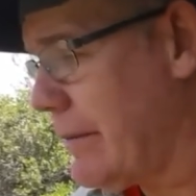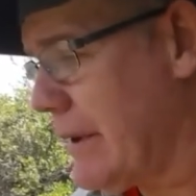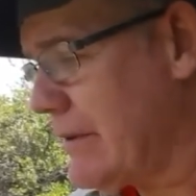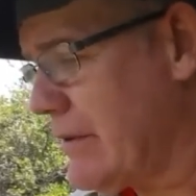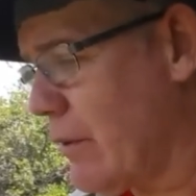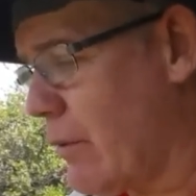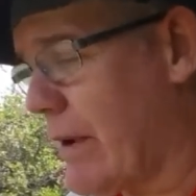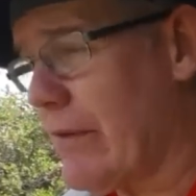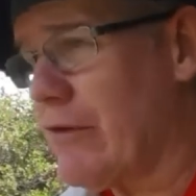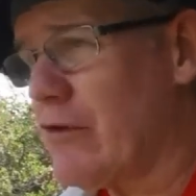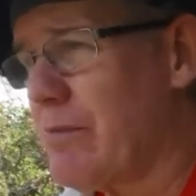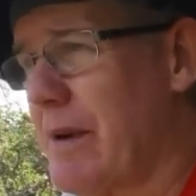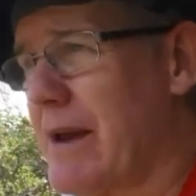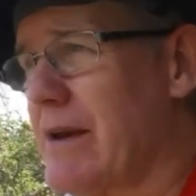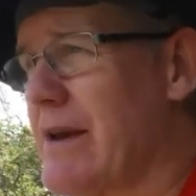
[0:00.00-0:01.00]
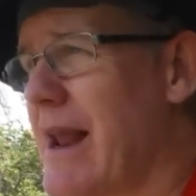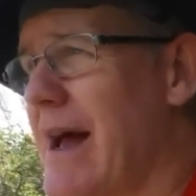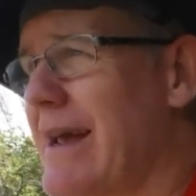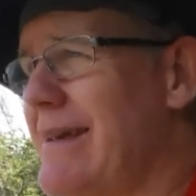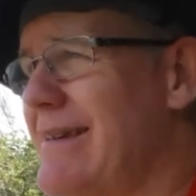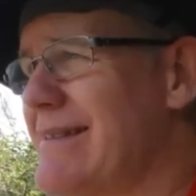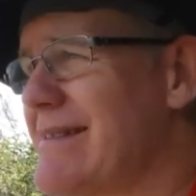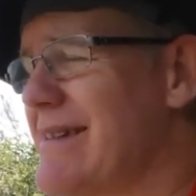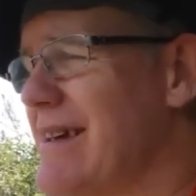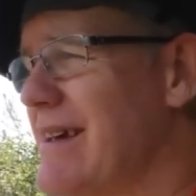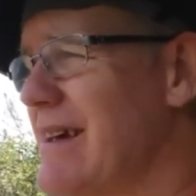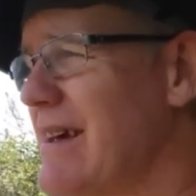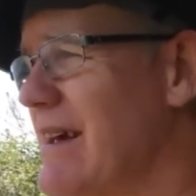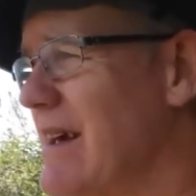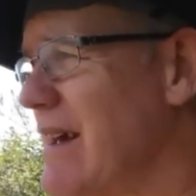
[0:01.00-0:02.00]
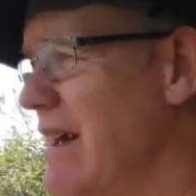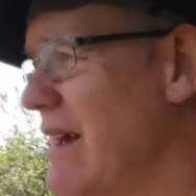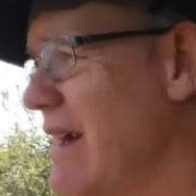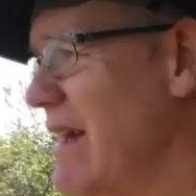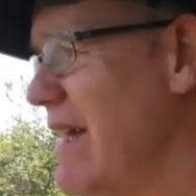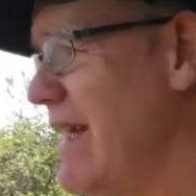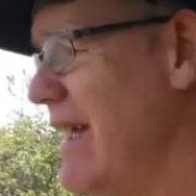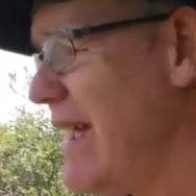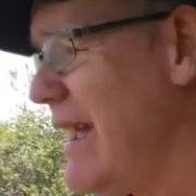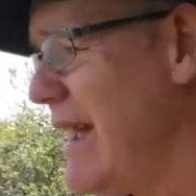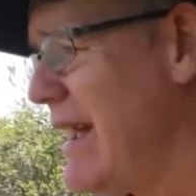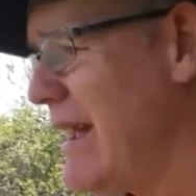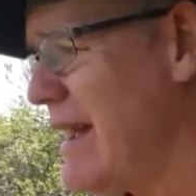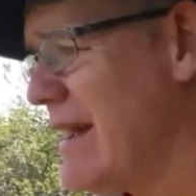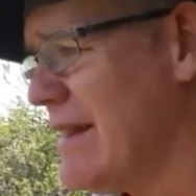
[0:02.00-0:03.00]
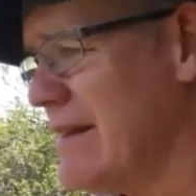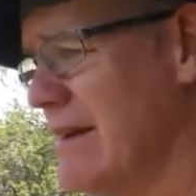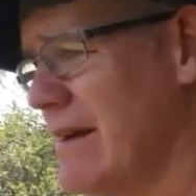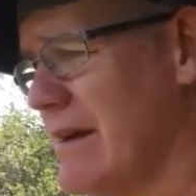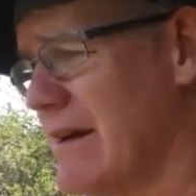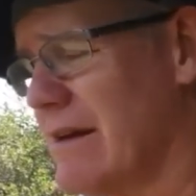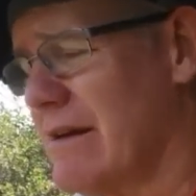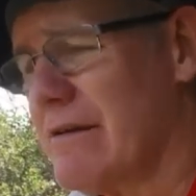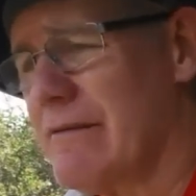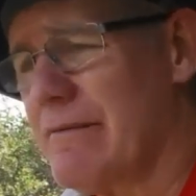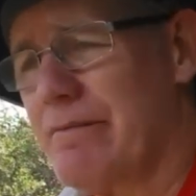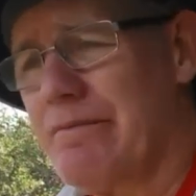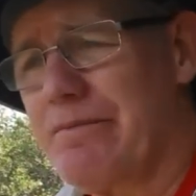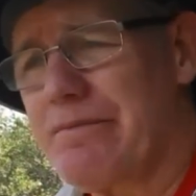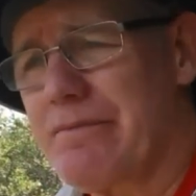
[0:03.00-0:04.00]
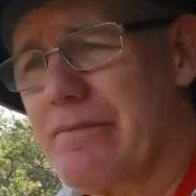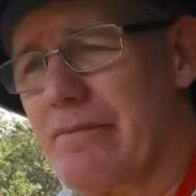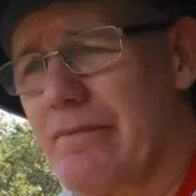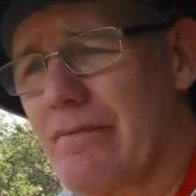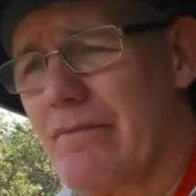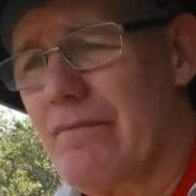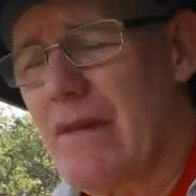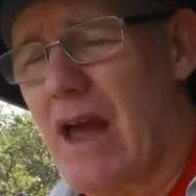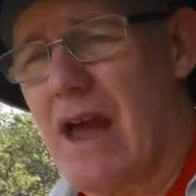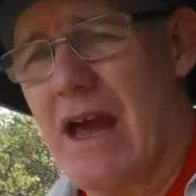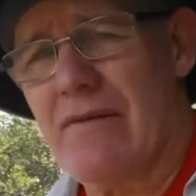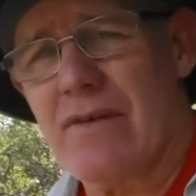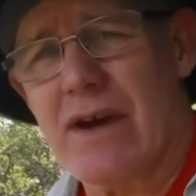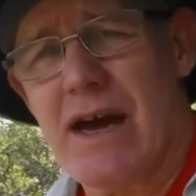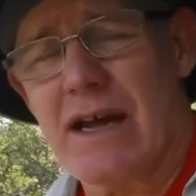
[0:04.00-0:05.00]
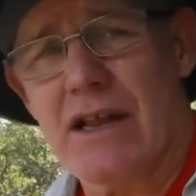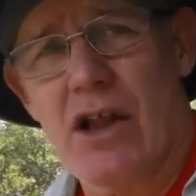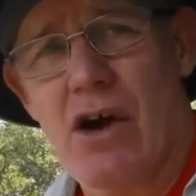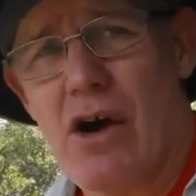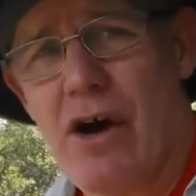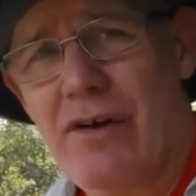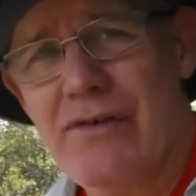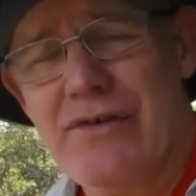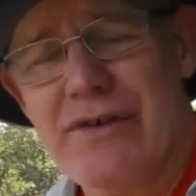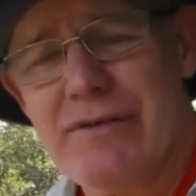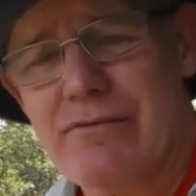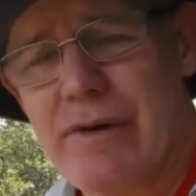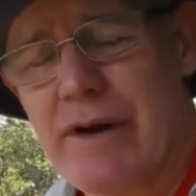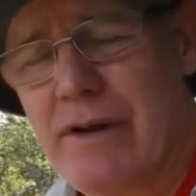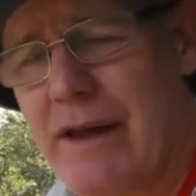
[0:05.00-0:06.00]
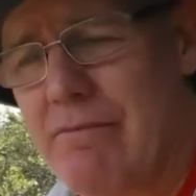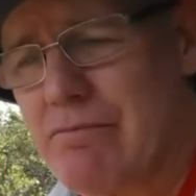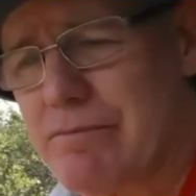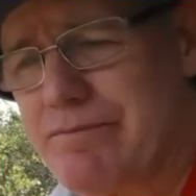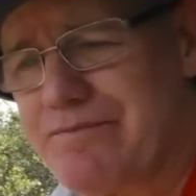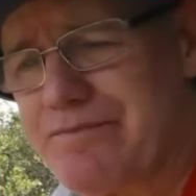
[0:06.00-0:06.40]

But the weather's been nice, and I haven't got lost, really,